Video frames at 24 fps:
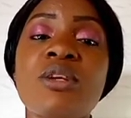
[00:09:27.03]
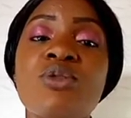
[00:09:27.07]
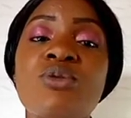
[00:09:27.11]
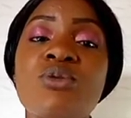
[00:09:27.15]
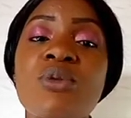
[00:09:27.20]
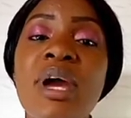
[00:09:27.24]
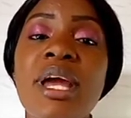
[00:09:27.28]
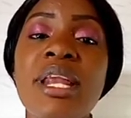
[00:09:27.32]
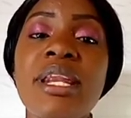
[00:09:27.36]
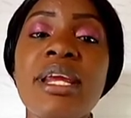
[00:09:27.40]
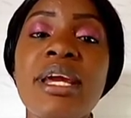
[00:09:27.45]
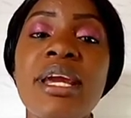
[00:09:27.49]

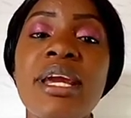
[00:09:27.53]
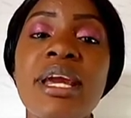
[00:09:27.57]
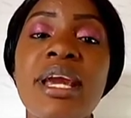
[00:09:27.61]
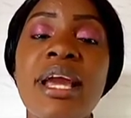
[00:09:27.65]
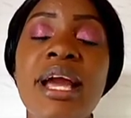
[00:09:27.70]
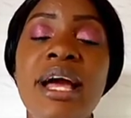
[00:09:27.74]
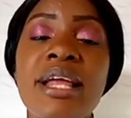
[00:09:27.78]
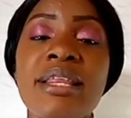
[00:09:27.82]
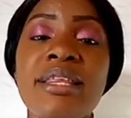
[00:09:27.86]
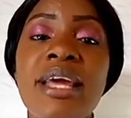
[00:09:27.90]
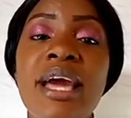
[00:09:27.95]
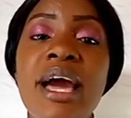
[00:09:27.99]
swelling
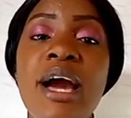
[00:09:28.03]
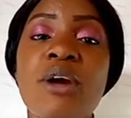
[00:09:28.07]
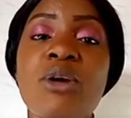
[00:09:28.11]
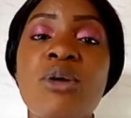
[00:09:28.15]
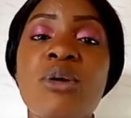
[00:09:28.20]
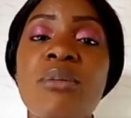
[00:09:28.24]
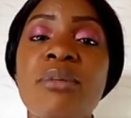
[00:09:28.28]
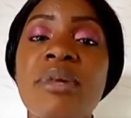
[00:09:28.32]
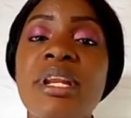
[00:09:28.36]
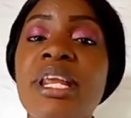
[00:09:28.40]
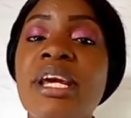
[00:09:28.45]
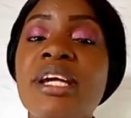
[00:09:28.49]
and the
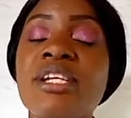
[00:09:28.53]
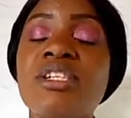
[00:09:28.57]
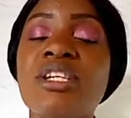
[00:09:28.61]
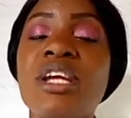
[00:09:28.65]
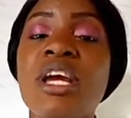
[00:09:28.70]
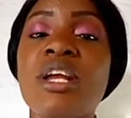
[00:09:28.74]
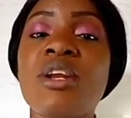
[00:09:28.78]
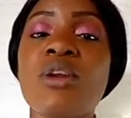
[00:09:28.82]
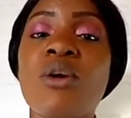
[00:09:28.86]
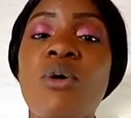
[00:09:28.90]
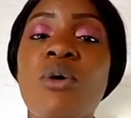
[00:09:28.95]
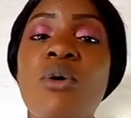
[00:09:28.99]

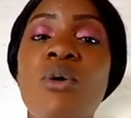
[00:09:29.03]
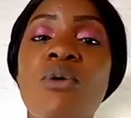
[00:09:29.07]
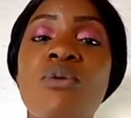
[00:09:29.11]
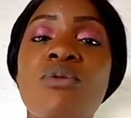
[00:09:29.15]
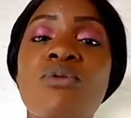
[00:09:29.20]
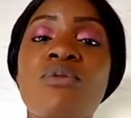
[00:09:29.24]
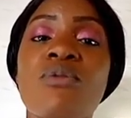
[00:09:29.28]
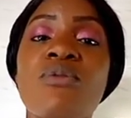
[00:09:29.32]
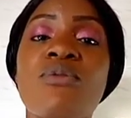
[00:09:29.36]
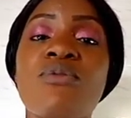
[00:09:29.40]
accumulation of